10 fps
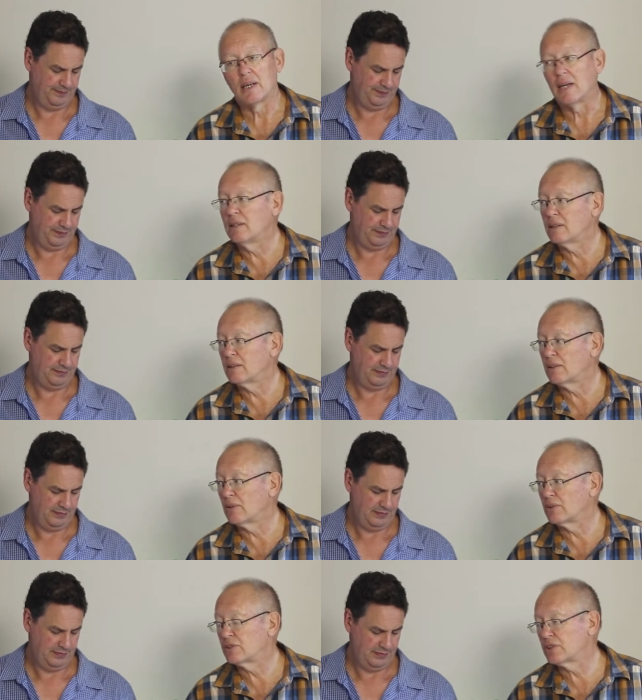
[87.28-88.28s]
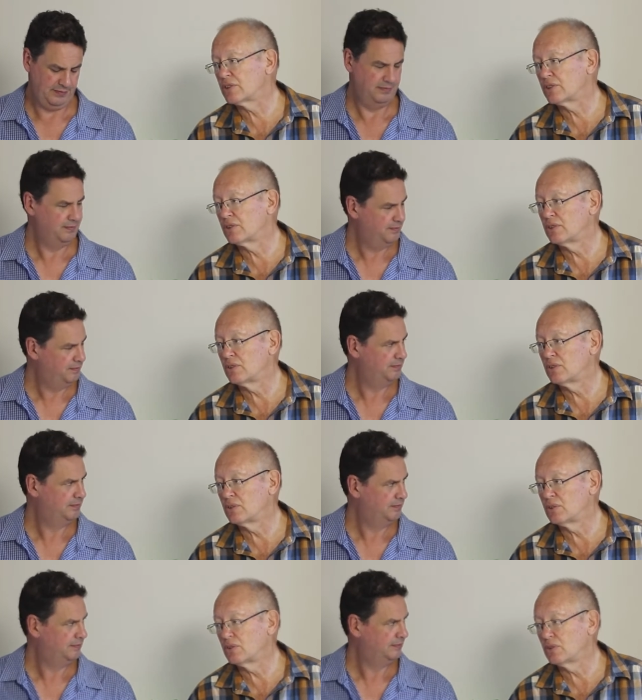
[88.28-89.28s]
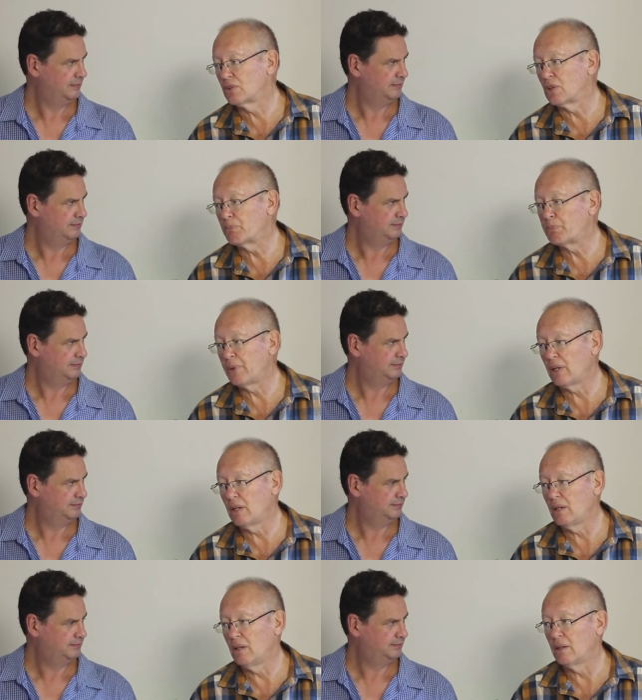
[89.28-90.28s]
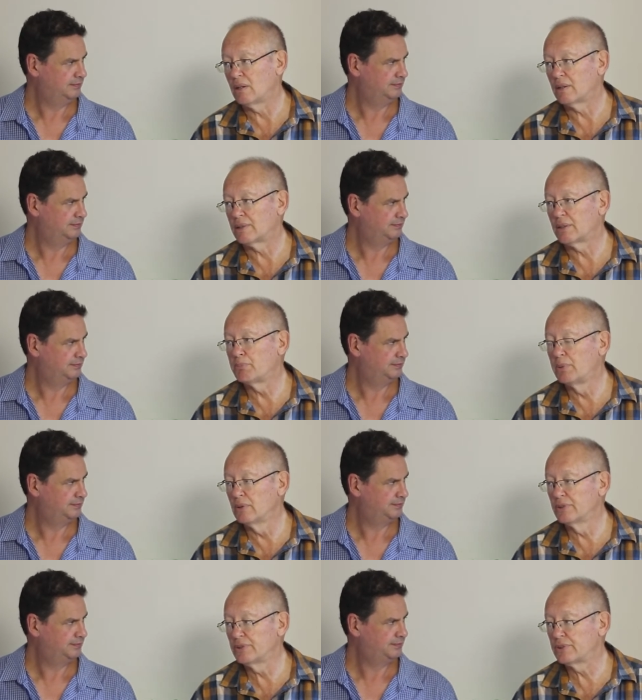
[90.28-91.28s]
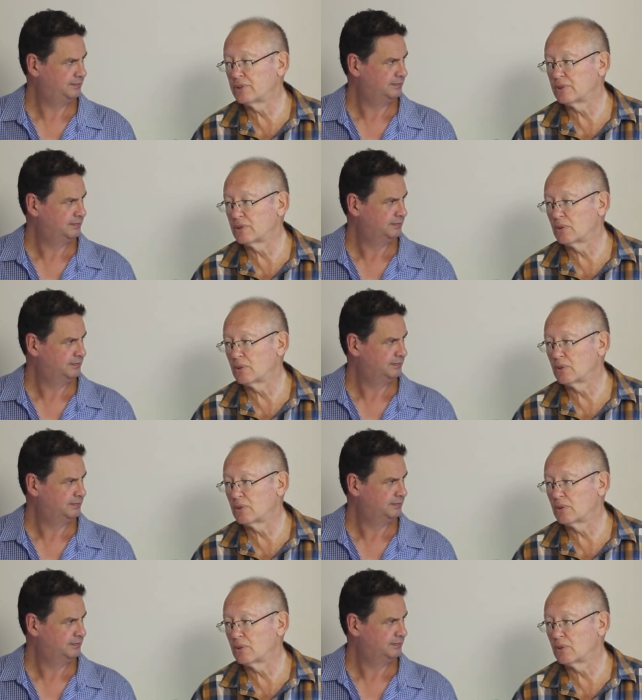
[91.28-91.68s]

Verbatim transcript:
Speaker 1: and uh, just to, to, to compare uh, the Bulls